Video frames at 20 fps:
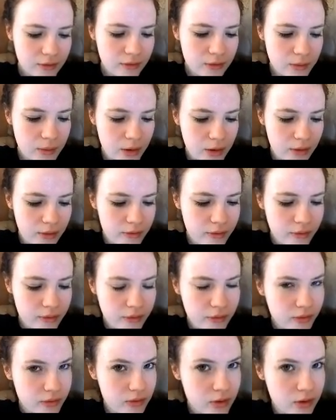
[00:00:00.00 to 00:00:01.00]
for both
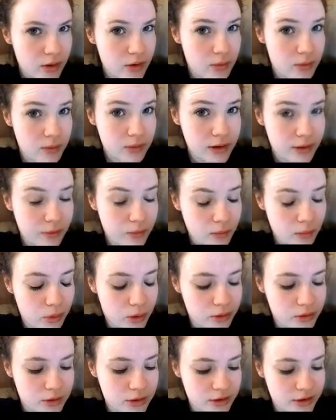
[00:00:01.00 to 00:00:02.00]
the Seven
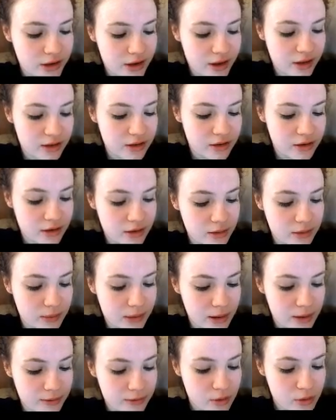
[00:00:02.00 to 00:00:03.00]
Potters and
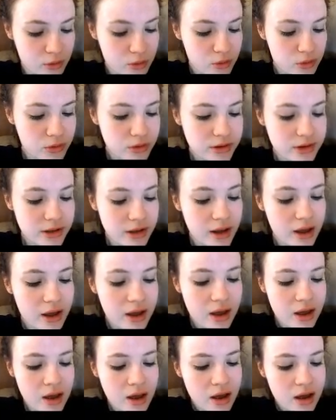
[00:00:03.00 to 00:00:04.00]
the Battle of Hogwarts.
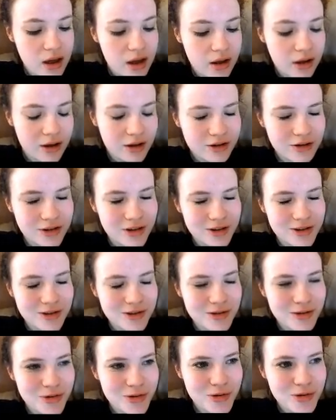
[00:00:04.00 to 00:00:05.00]
I don't know,
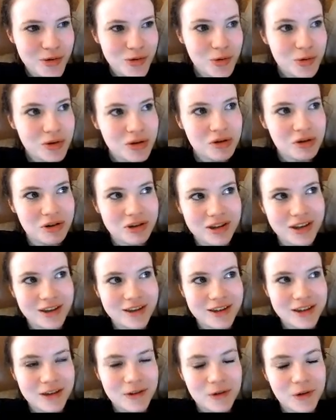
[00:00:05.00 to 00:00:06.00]
you can always
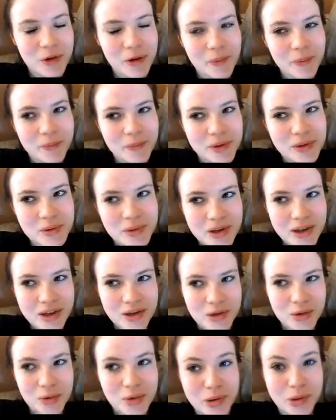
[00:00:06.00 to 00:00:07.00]
criticise these films.
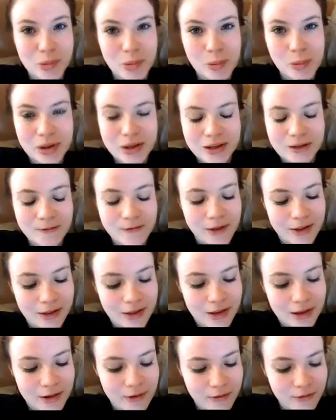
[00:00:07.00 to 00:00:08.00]
There's always going to be bits that
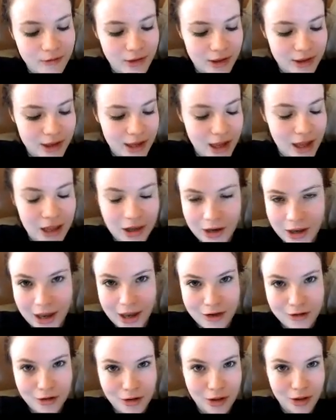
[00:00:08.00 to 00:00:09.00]
fans love and fans hate. Like,
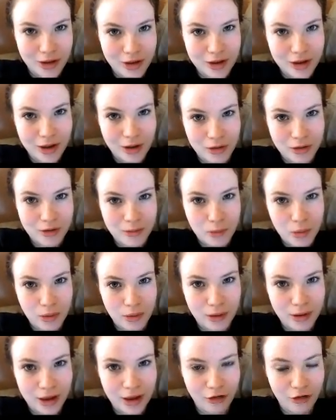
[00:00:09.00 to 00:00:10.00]
I don't like how the
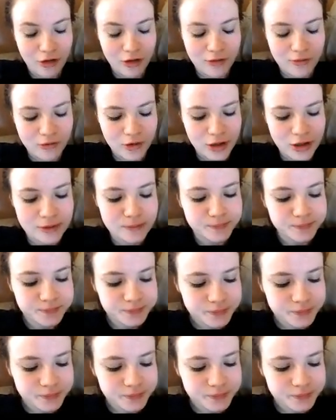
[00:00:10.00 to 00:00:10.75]
burrow catches on fire